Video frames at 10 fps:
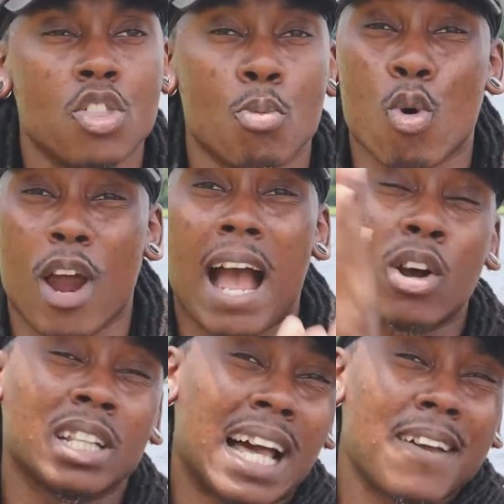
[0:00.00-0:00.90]
The more
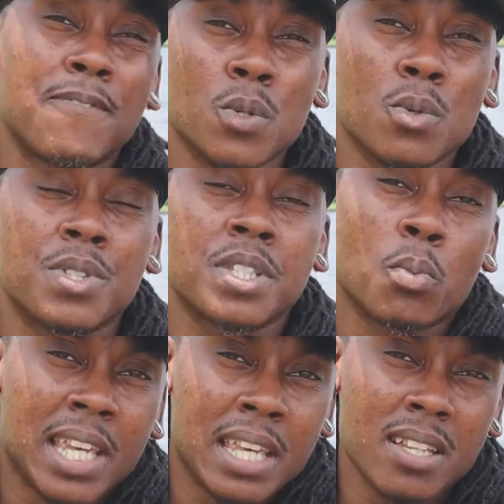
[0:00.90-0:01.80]
alkaline foods
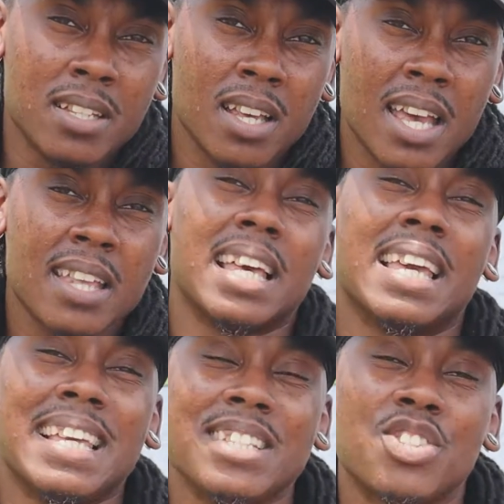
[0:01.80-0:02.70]
we eat, the
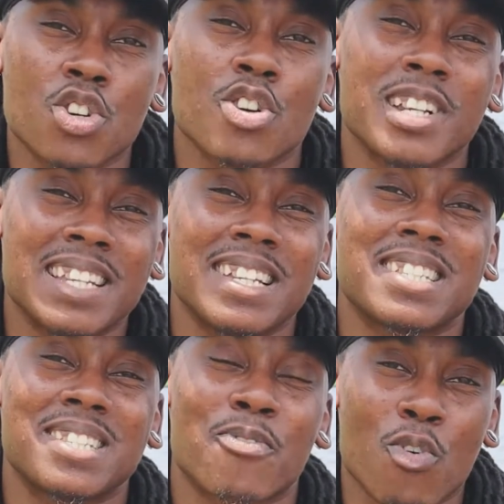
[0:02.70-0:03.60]
easier it
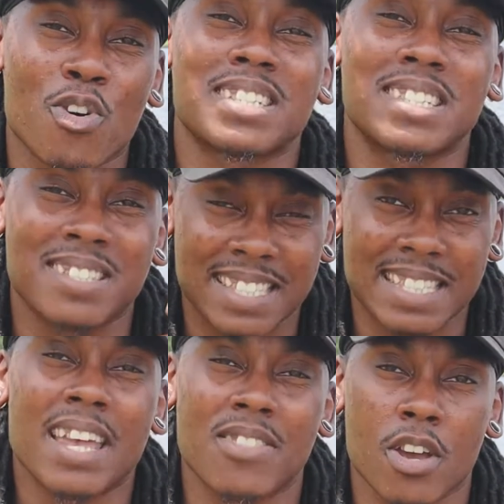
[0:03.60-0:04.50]
is for us to
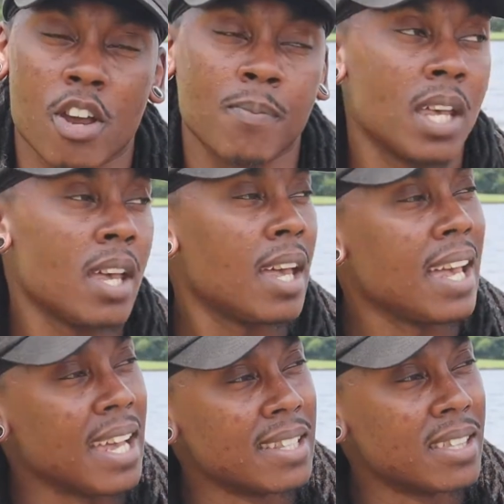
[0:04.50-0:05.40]
stay there.
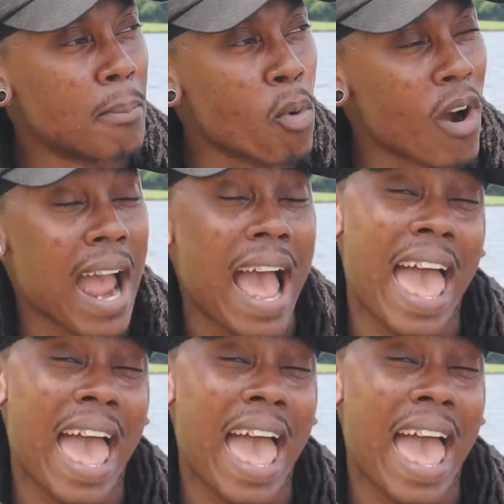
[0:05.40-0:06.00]
And the more